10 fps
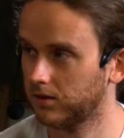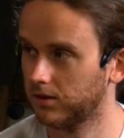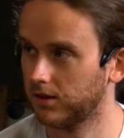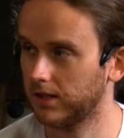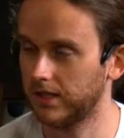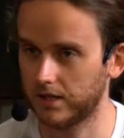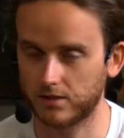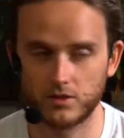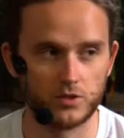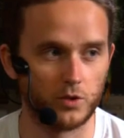Yes.
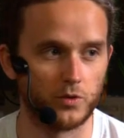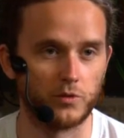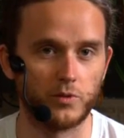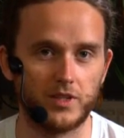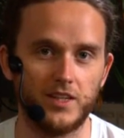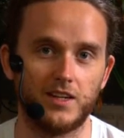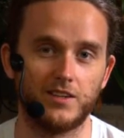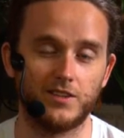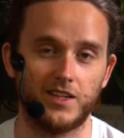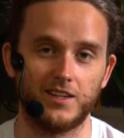So
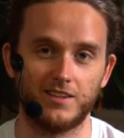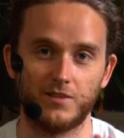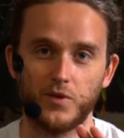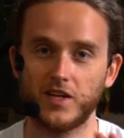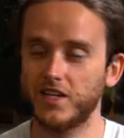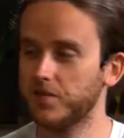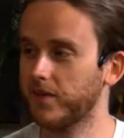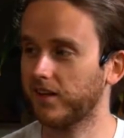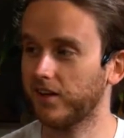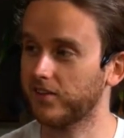okay. We need to be
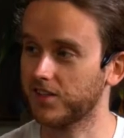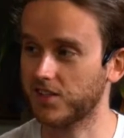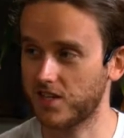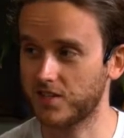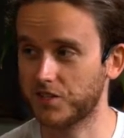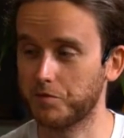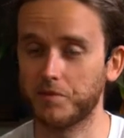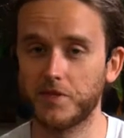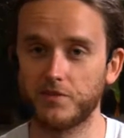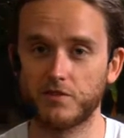clear on this, because I think there's going to be a
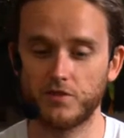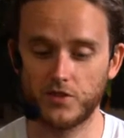bit of confusion.